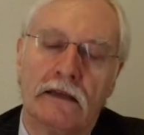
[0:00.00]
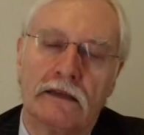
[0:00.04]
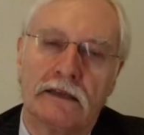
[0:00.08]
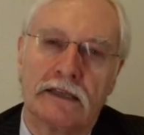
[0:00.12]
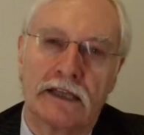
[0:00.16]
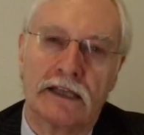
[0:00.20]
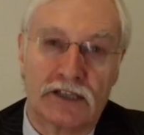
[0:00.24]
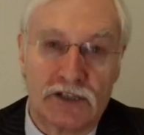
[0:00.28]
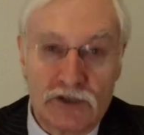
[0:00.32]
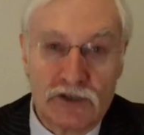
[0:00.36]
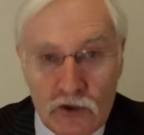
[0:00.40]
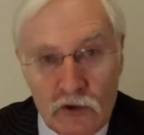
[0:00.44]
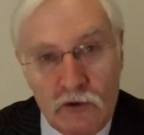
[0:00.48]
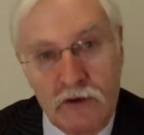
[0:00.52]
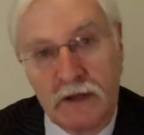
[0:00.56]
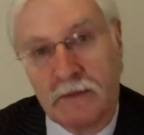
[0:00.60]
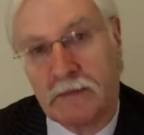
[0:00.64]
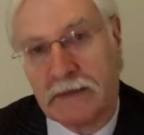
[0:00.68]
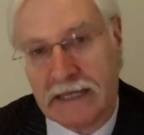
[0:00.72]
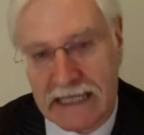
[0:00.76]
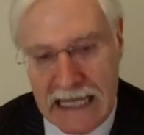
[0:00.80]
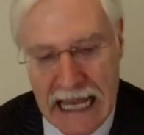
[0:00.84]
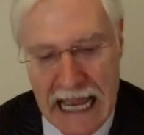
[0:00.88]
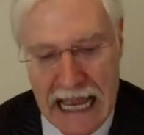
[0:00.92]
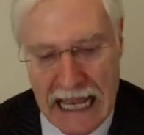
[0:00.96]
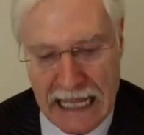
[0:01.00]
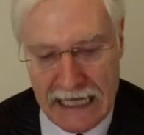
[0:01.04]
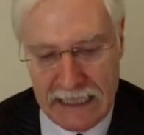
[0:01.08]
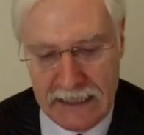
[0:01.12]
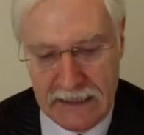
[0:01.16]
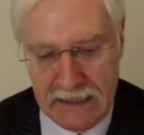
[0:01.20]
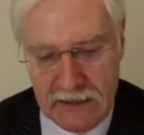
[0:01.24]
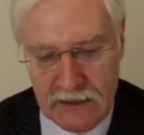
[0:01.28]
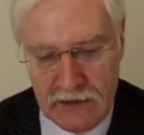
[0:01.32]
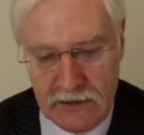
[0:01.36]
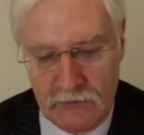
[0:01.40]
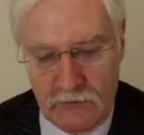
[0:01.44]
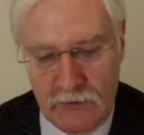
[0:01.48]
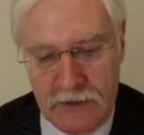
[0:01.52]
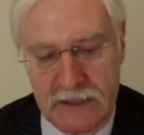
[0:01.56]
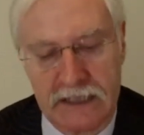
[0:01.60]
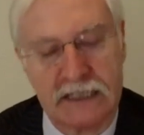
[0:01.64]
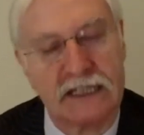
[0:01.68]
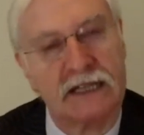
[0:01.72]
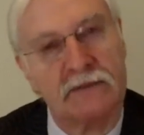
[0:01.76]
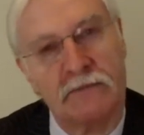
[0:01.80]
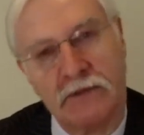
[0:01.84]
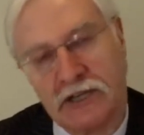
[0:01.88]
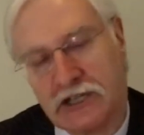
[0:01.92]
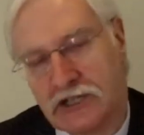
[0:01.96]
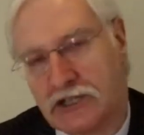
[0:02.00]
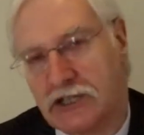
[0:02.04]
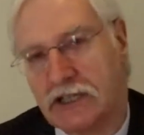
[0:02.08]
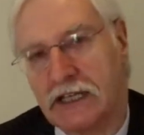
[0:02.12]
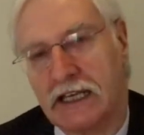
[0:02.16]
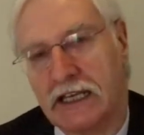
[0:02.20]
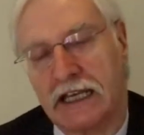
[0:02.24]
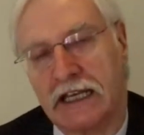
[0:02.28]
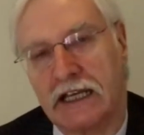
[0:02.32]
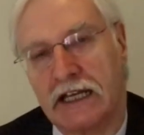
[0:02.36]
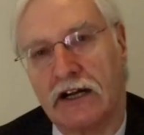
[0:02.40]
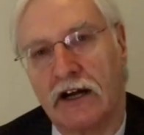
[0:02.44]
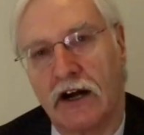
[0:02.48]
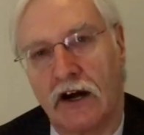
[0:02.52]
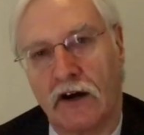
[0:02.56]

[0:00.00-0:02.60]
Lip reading: The story began with the commissioning